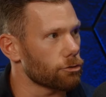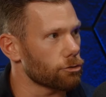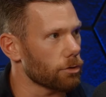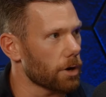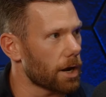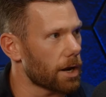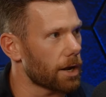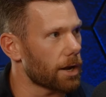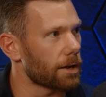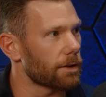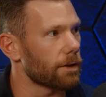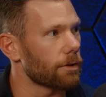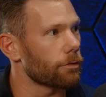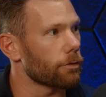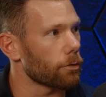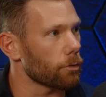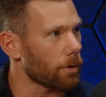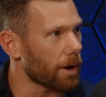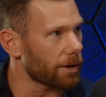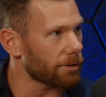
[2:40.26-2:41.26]
the training I did
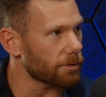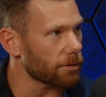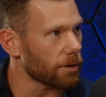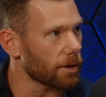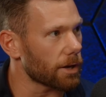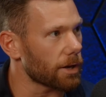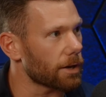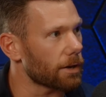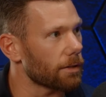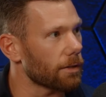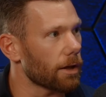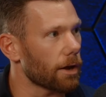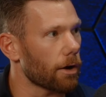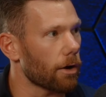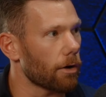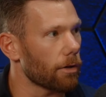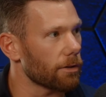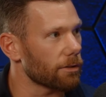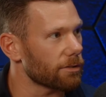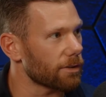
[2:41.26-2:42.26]
for wrestling and
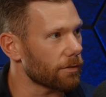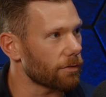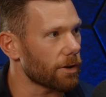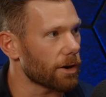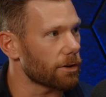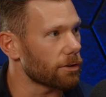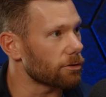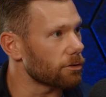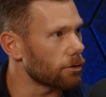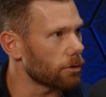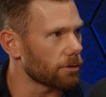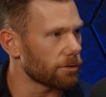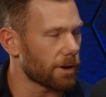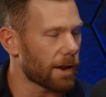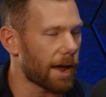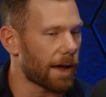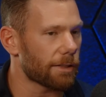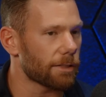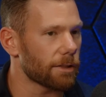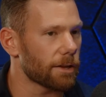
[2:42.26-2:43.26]
all the stuff that I used to do as an
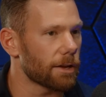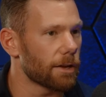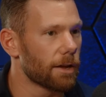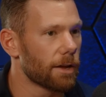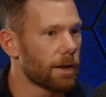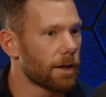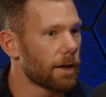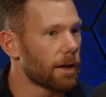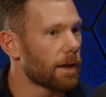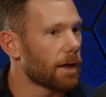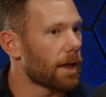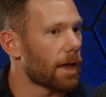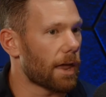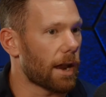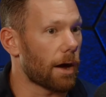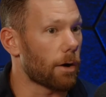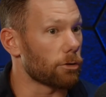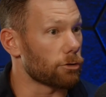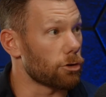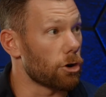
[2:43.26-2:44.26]
athlete,
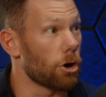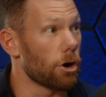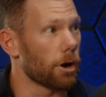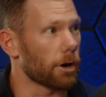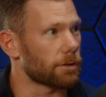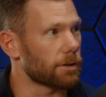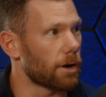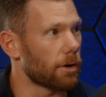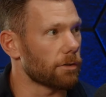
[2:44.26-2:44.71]
and I was hooked.